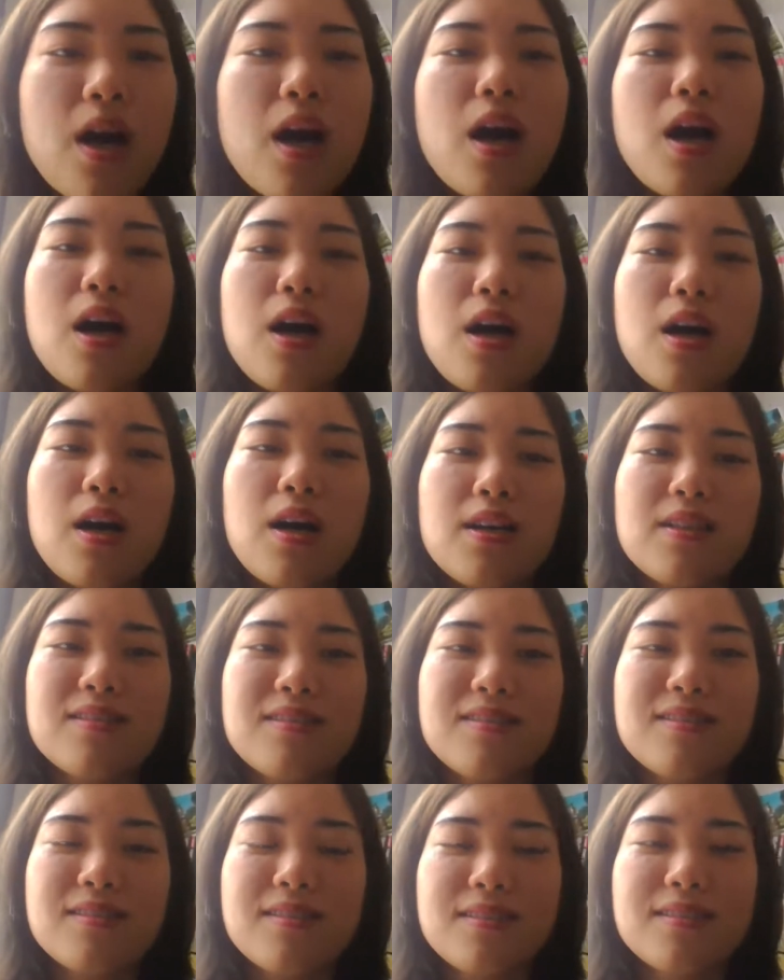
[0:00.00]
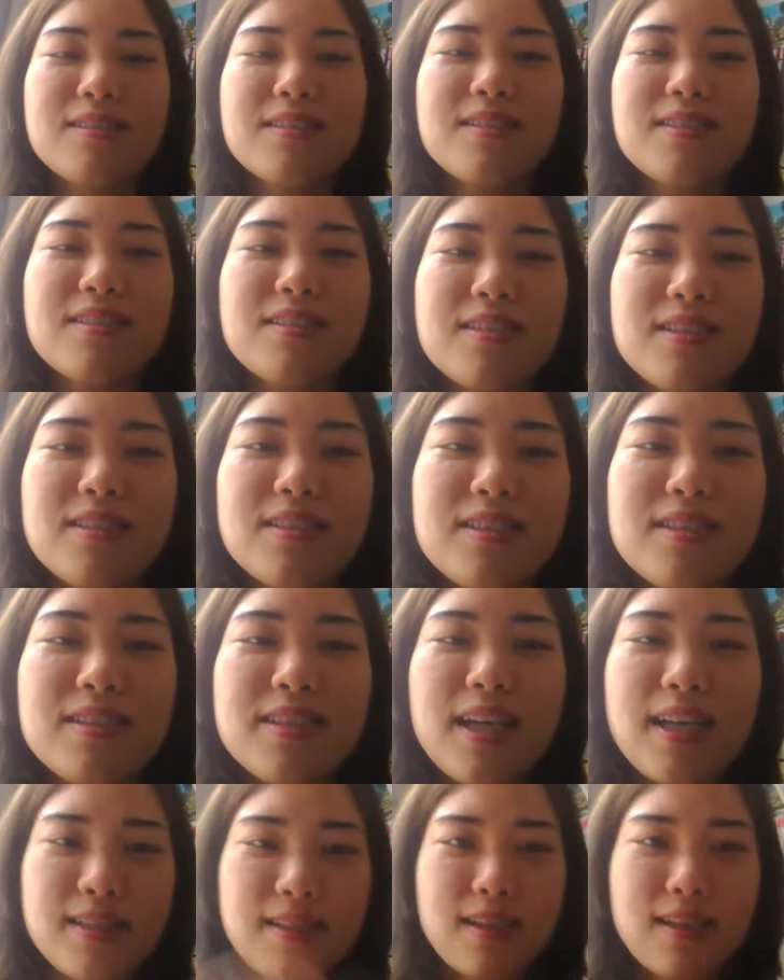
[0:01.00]
Uh,
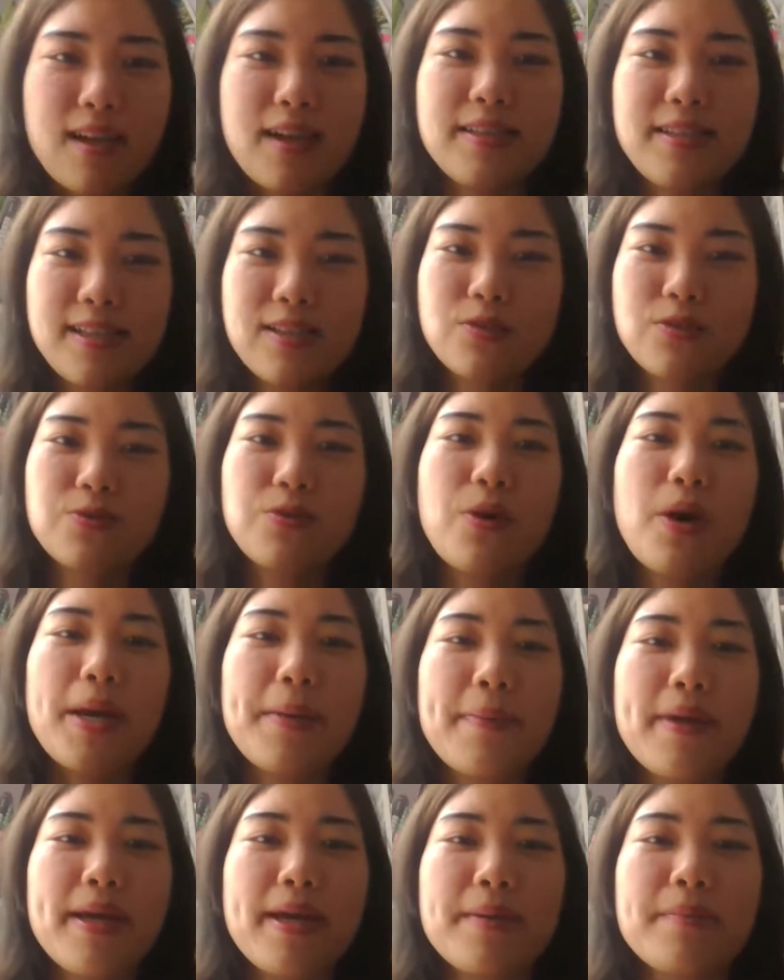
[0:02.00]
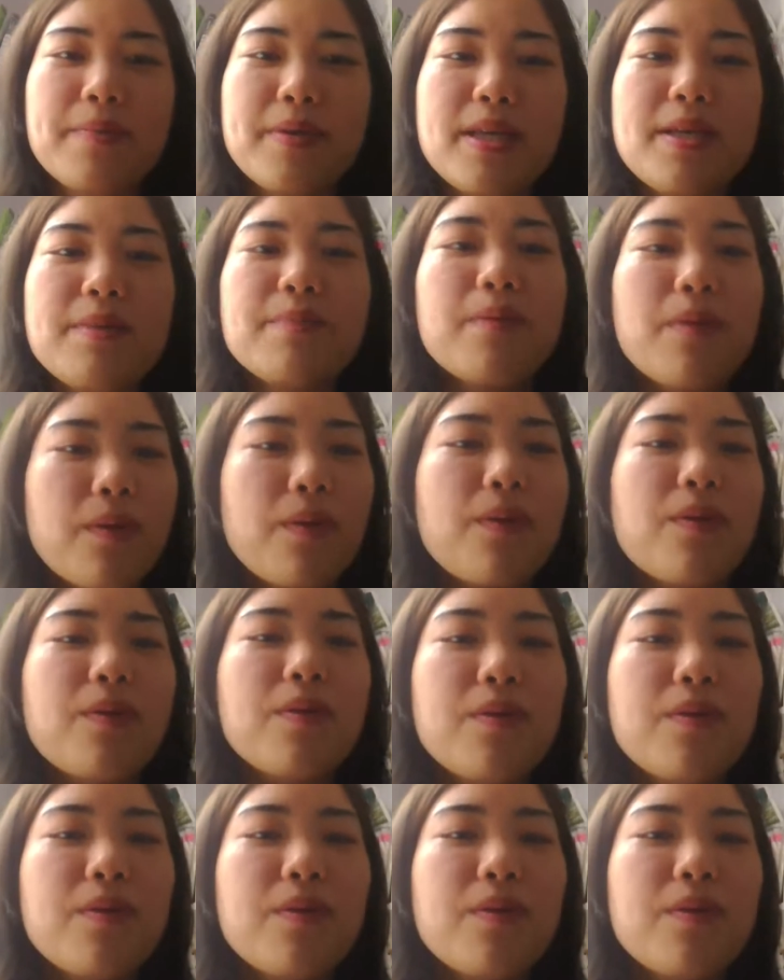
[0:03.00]
yes, describing people.